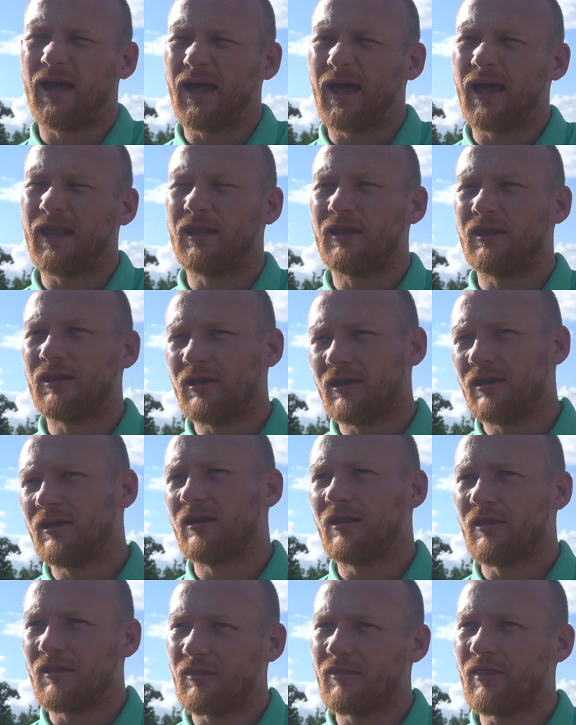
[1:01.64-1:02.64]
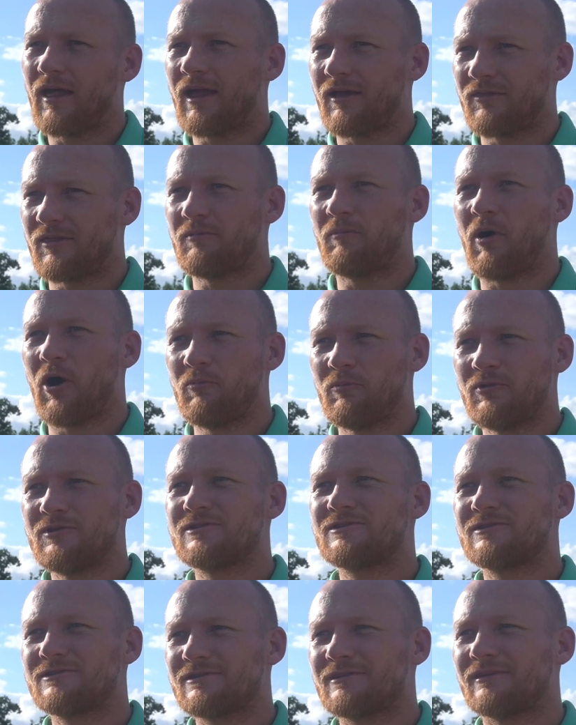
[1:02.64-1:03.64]
And they had their
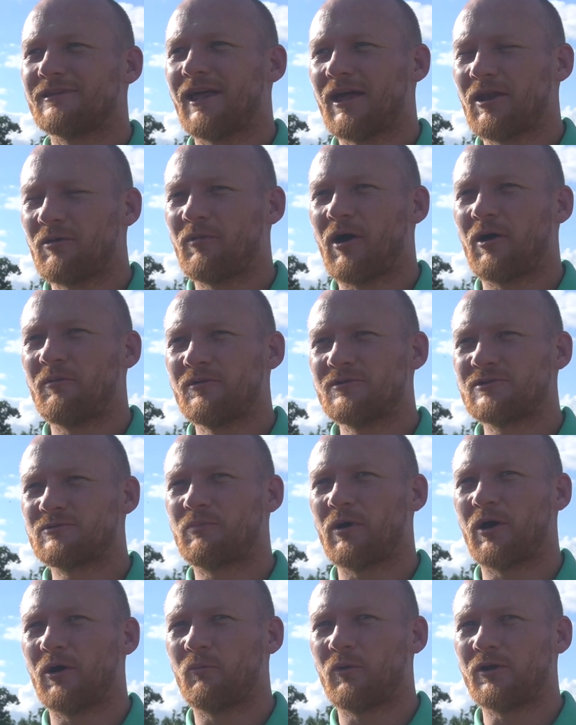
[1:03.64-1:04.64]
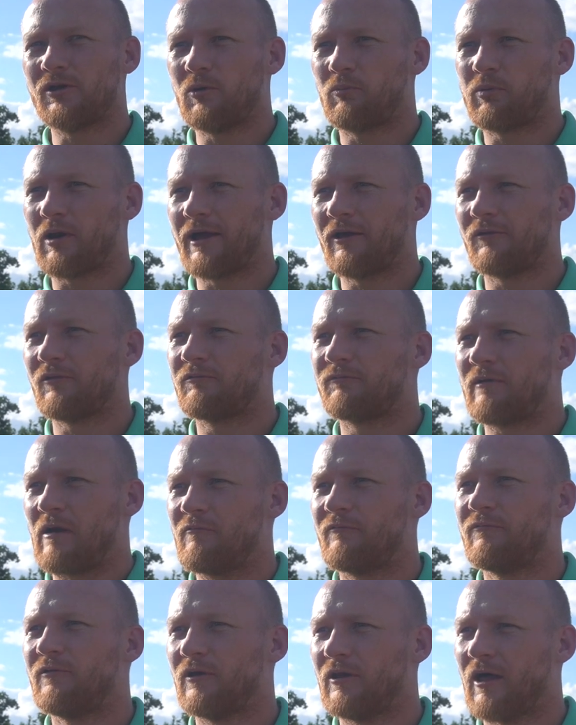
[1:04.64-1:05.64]
moments, but when you play on the
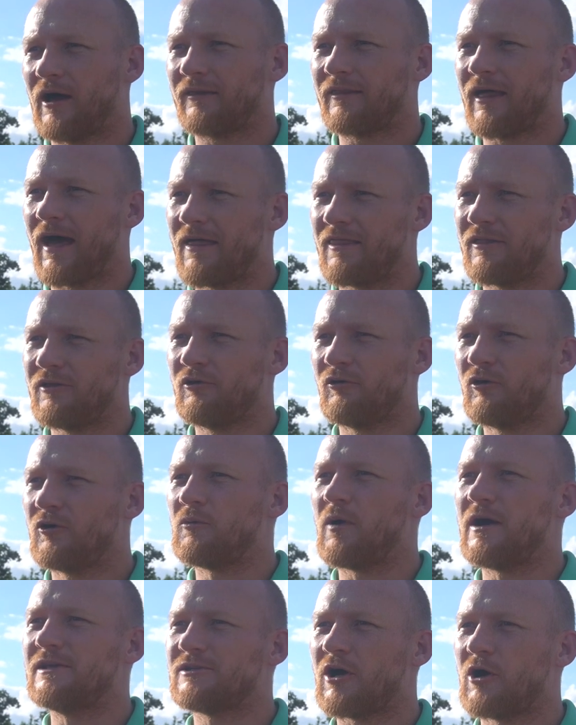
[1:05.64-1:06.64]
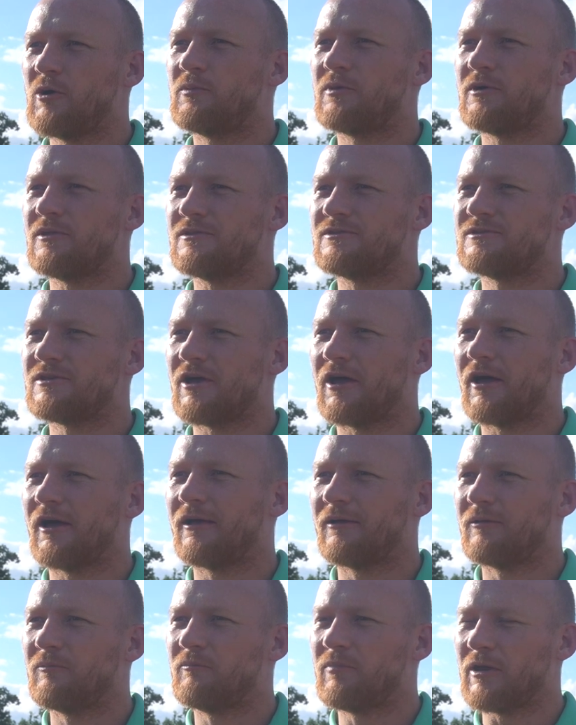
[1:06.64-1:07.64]
front foot like that, you're always open
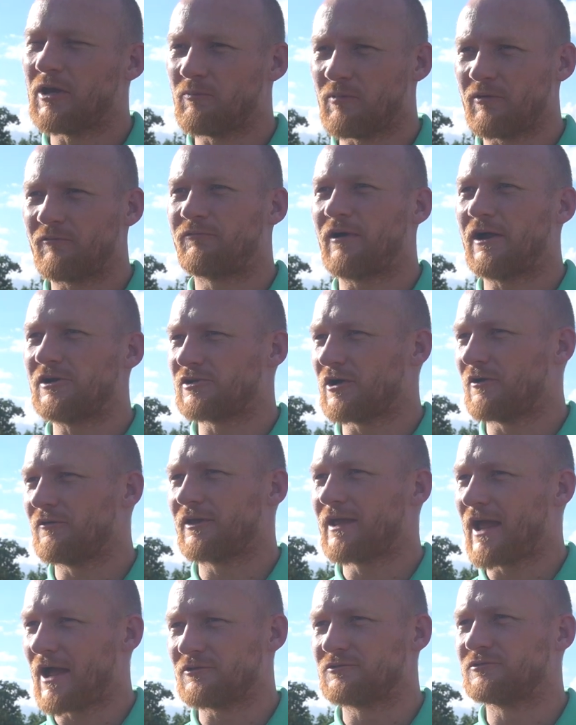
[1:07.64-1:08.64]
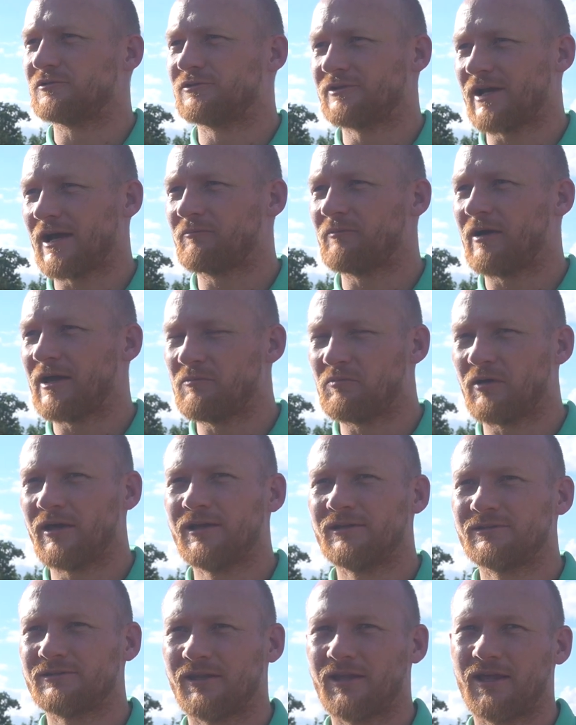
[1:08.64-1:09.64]
to being a bit fragile on the counter-attack
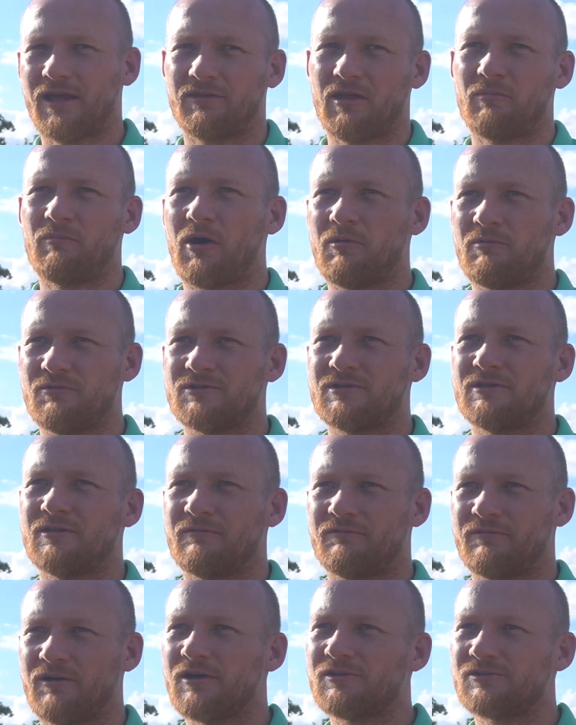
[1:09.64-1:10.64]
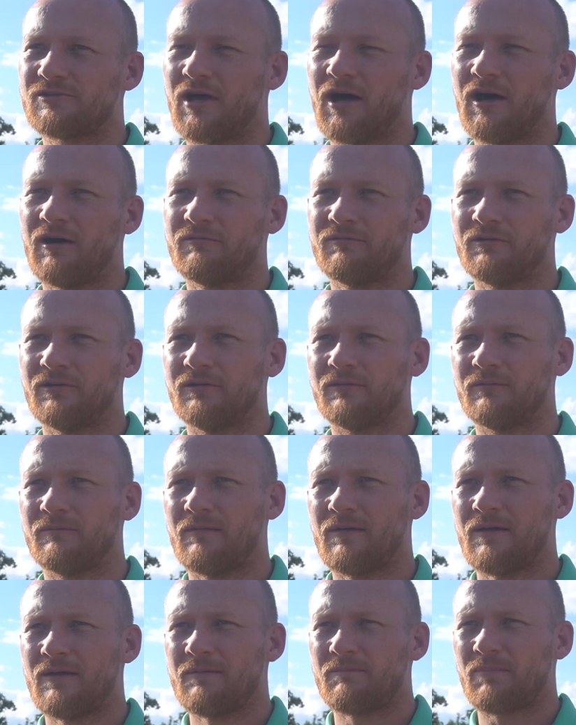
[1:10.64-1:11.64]
maybe. So they had their moments in the first half, and
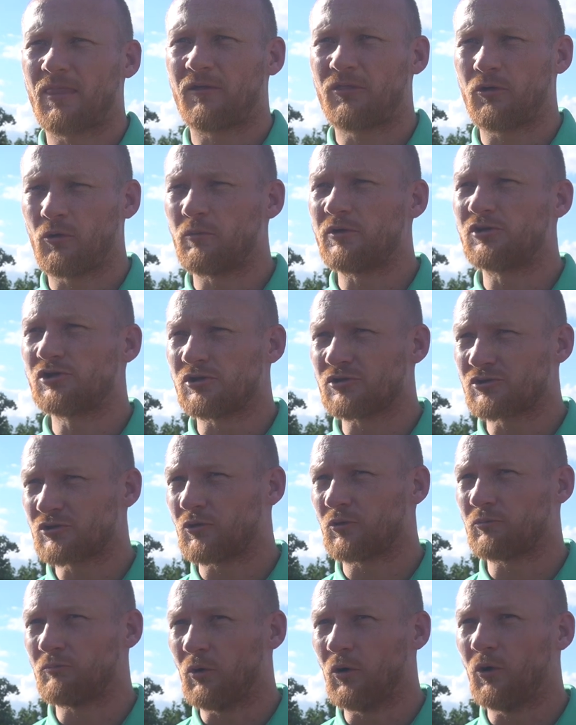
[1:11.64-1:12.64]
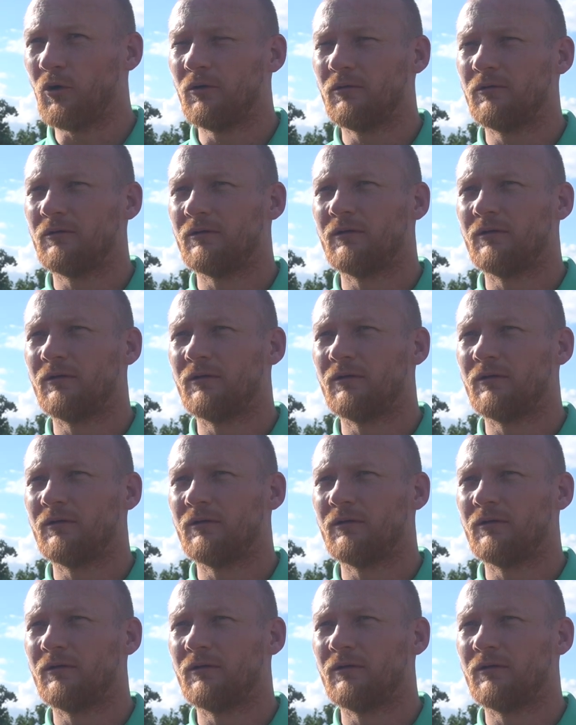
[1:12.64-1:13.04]
I thought we should have scored more.